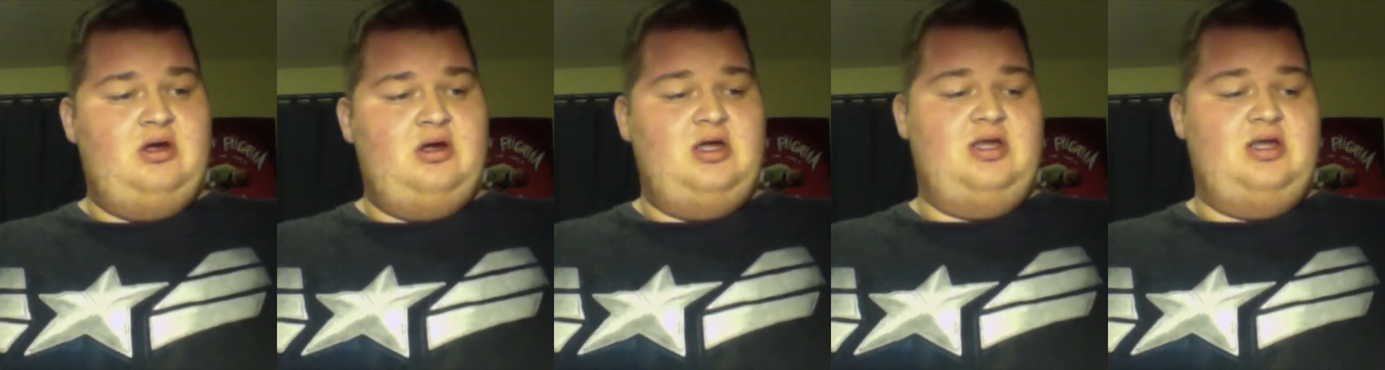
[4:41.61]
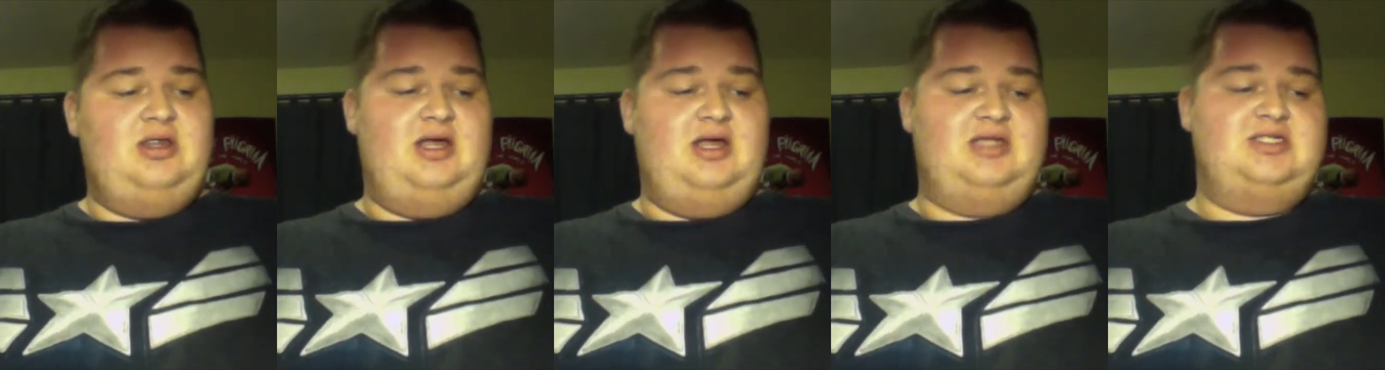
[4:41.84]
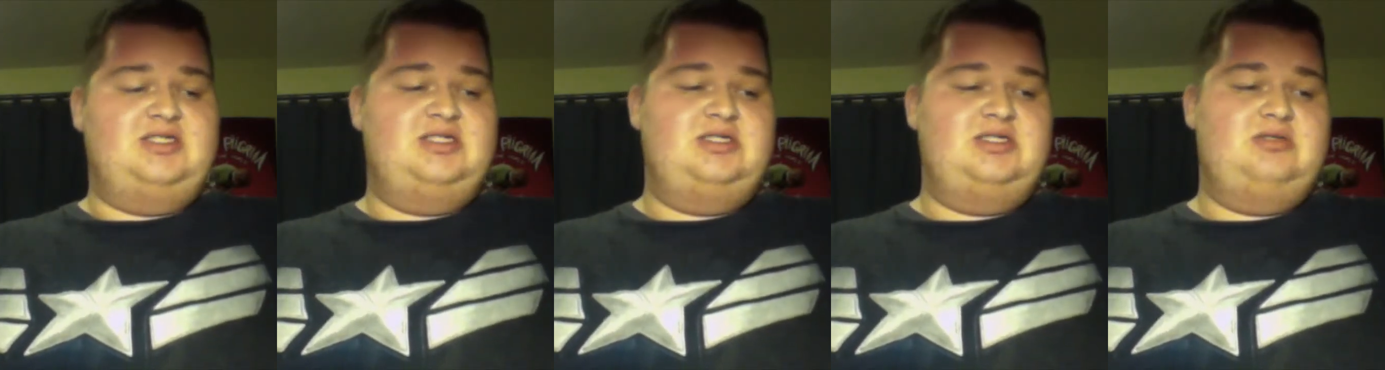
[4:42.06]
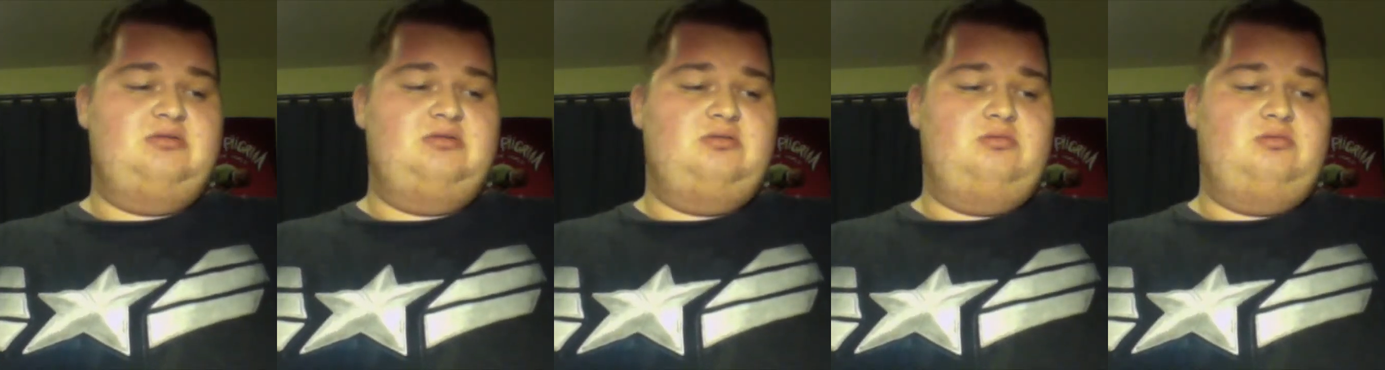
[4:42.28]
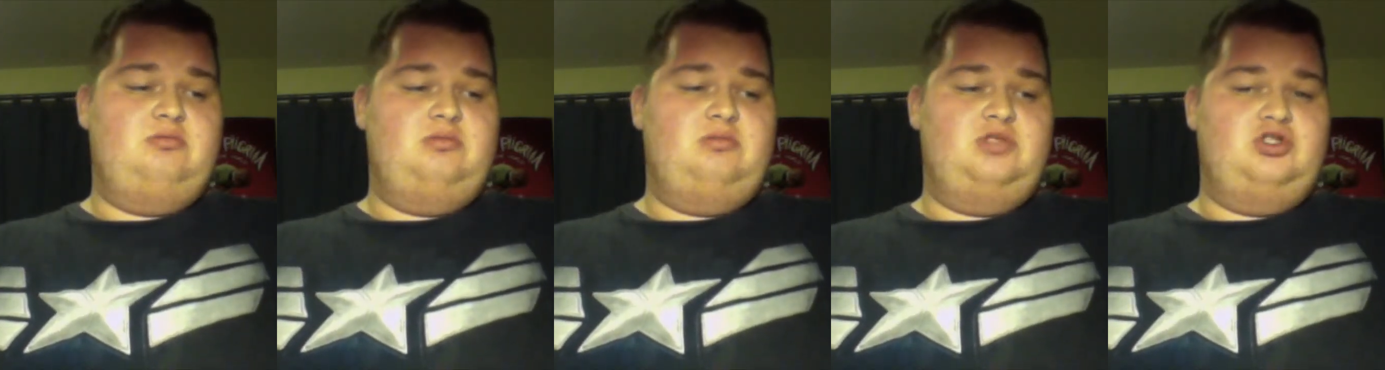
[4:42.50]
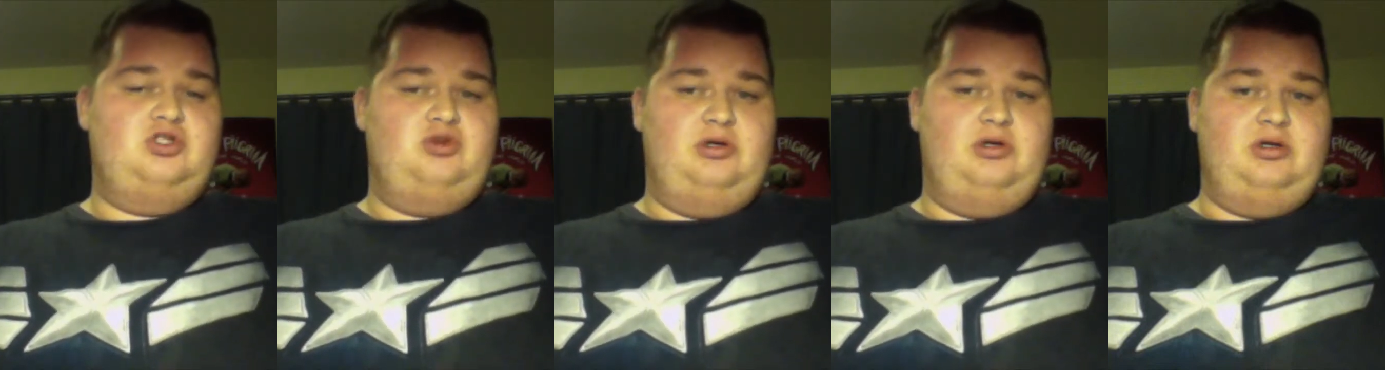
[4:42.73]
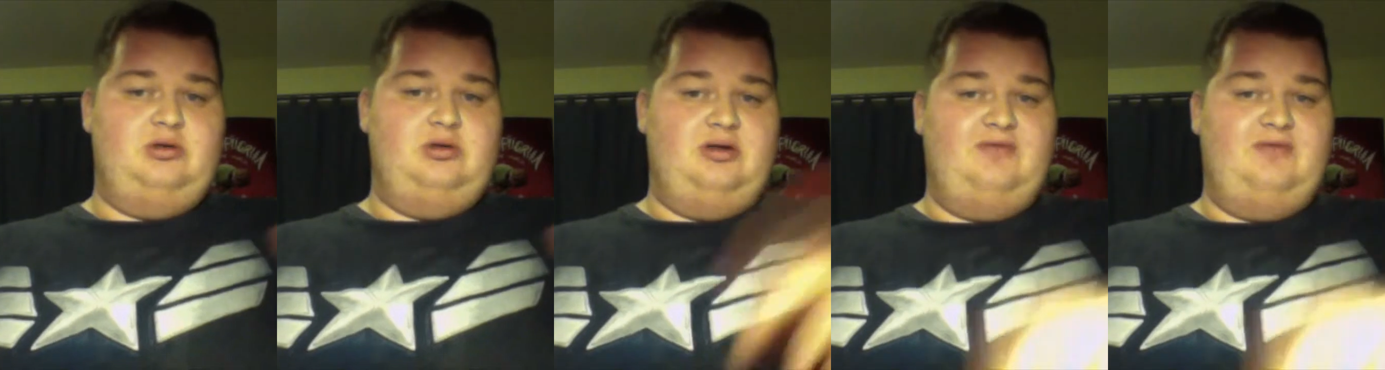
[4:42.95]
that's
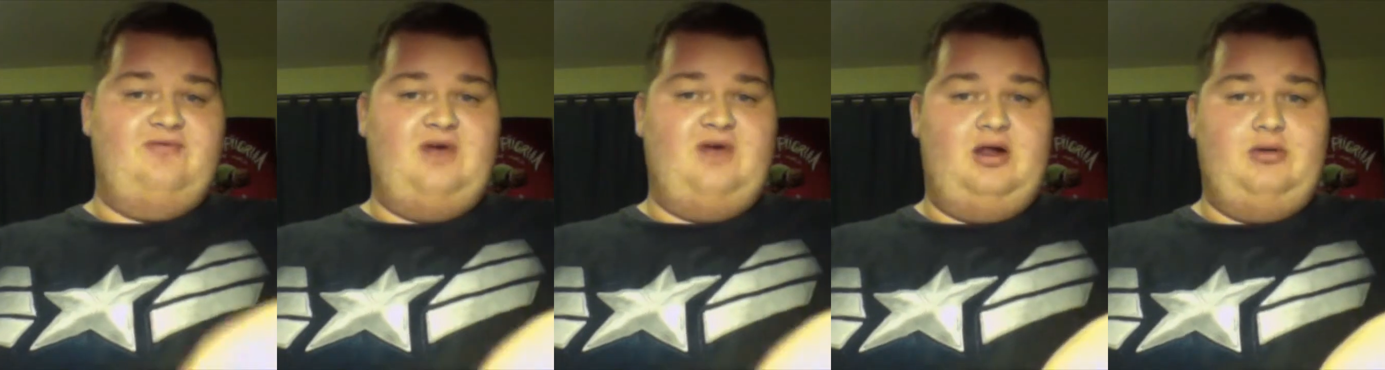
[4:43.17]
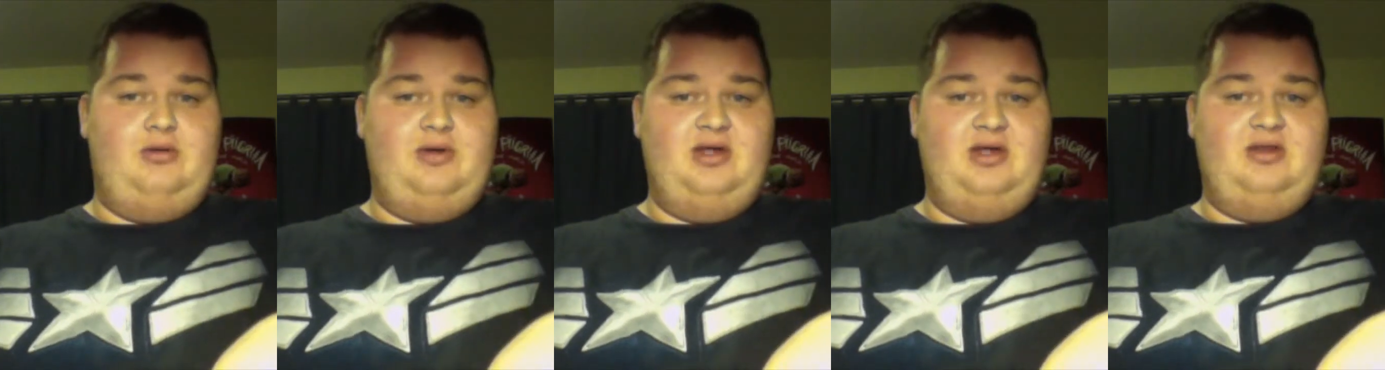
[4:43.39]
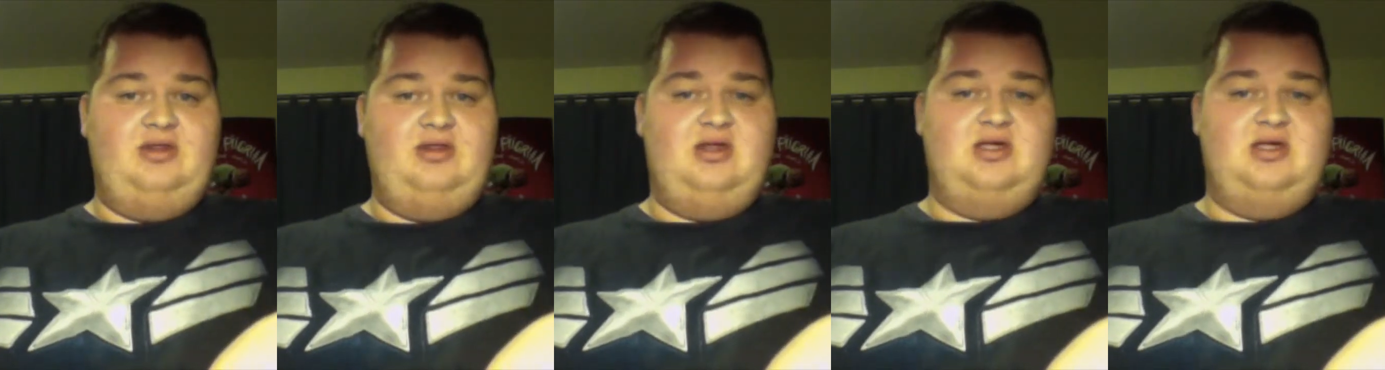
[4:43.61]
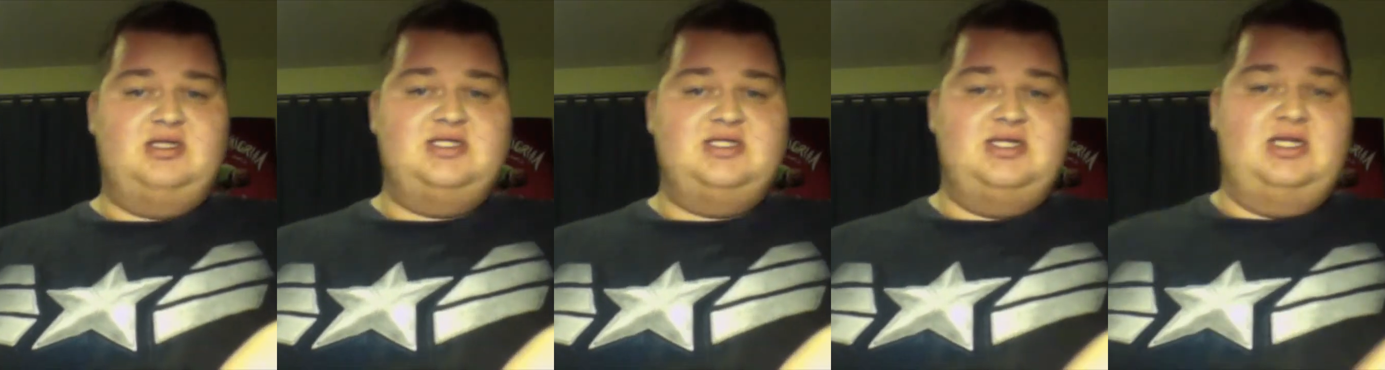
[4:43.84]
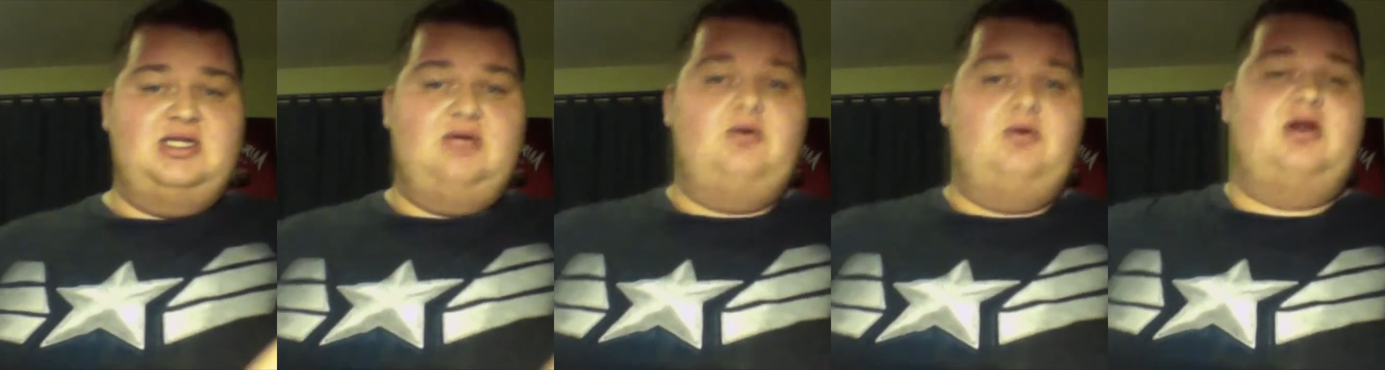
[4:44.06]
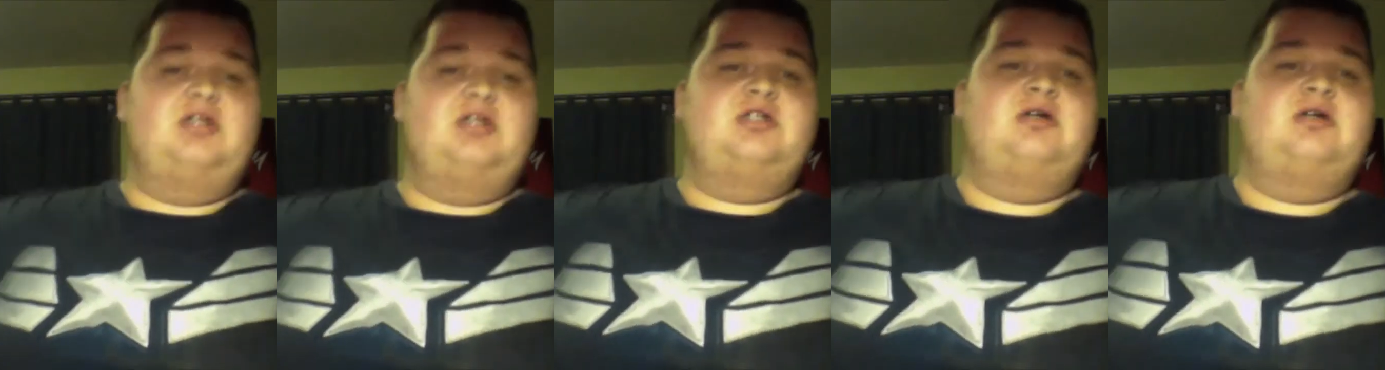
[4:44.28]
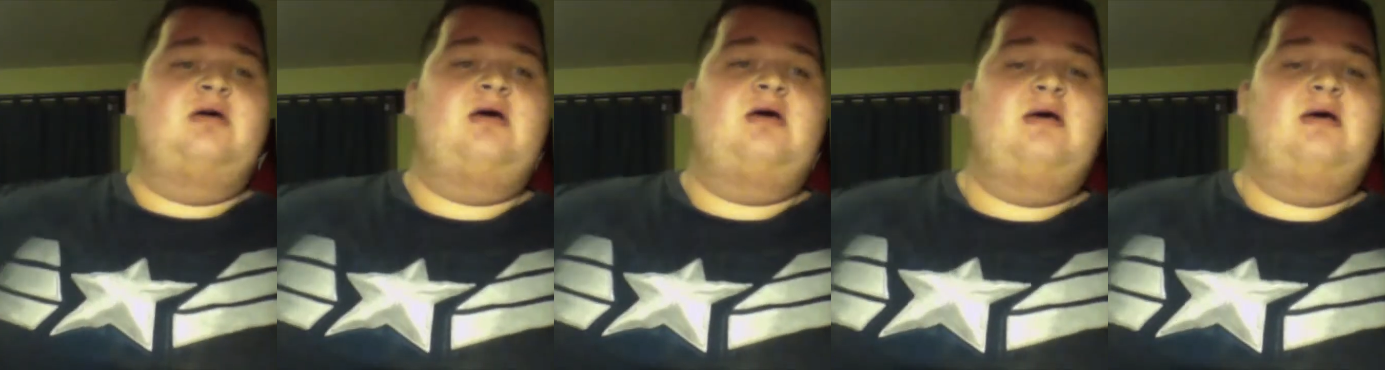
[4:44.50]
strictly following the City Watch.